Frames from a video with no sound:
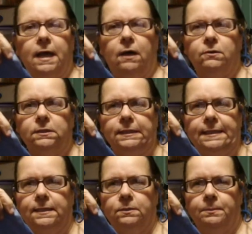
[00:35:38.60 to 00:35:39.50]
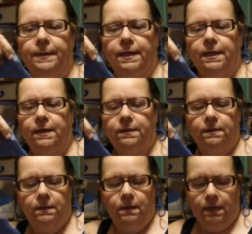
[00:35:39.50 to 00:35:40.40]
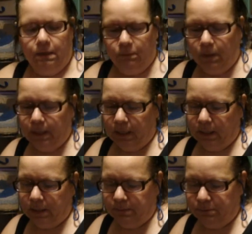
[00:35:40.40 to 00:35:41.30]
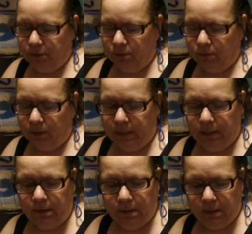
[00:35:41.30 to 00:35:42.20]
out a little bit, and what I'll end up doing